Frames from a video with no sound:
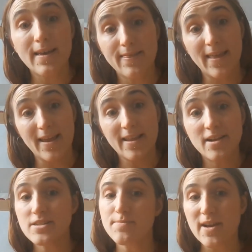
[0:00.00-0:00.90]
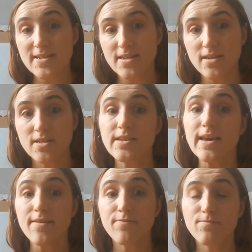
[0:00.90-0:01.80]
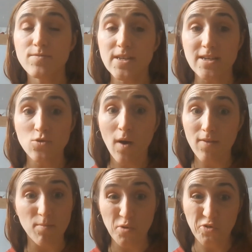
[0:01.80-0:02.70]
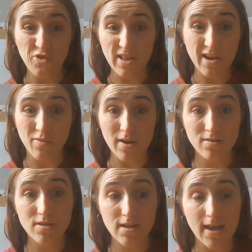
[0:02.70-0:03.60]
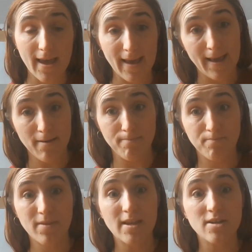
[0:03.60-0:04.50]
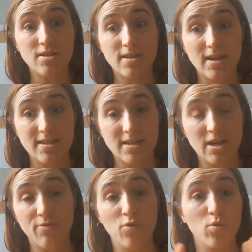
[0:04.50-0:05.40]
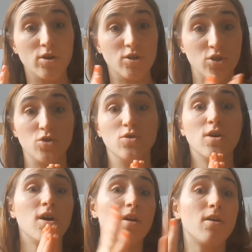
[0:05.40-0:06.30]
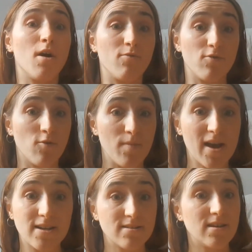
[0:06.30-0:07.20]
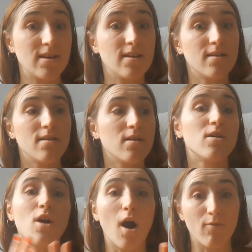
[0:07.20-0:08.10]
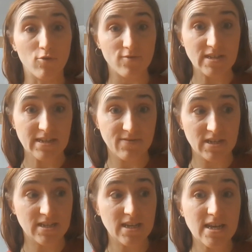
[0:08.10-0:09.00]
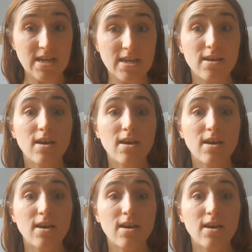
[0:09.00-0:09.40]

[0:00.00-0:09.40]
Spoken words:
Then here's some ideas if, say, you don't have any books you like around. Here's an idea if you want to do cover of a magazine, cover of a DVD,